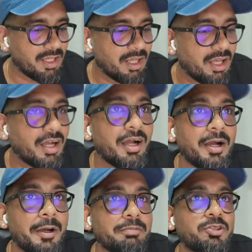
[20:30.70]

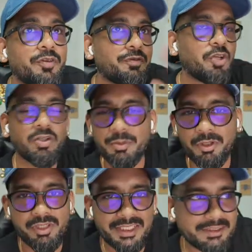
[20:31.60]
So we've talked
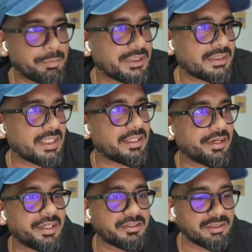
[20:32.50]
about acceptance criteria,
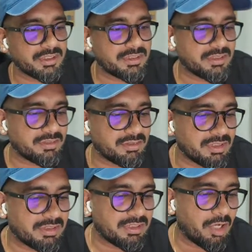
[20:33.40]
right? So this
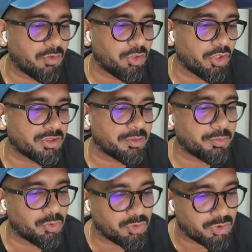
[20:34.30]
is how you're
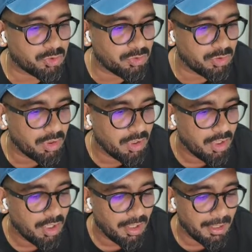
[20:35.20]
supposed to
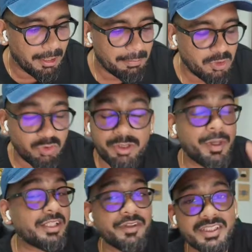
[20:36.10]
use it.
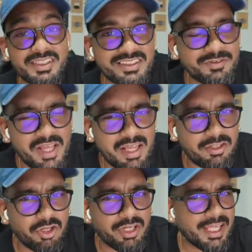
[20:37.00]
By the way, this is where
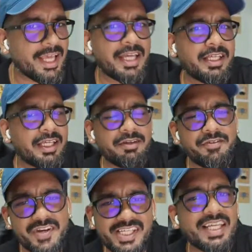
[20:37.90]
your AI can
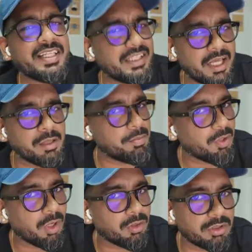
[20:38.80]
really help
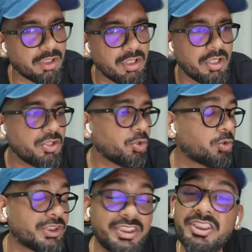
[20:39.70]
you out. You
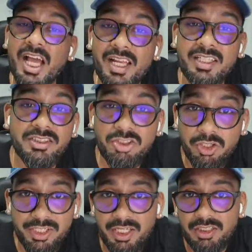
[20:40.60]
could challenge
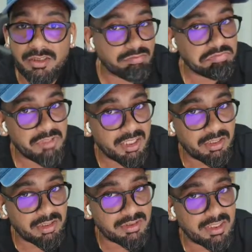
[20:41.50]
your AI, like
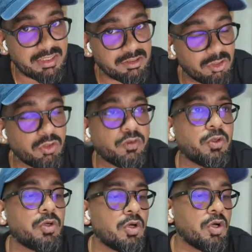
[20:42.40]
in this case, Rovo,
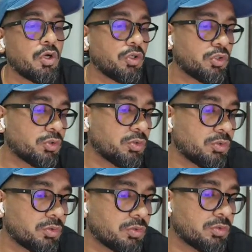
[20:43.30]

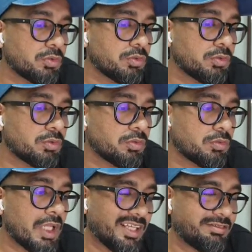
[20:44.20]
to
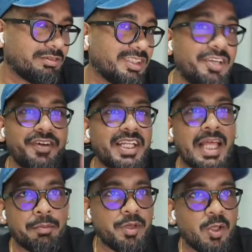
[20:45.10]
like give it an
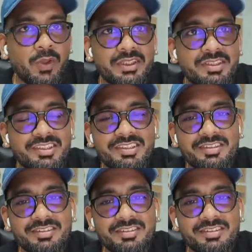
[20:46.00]
ambiguous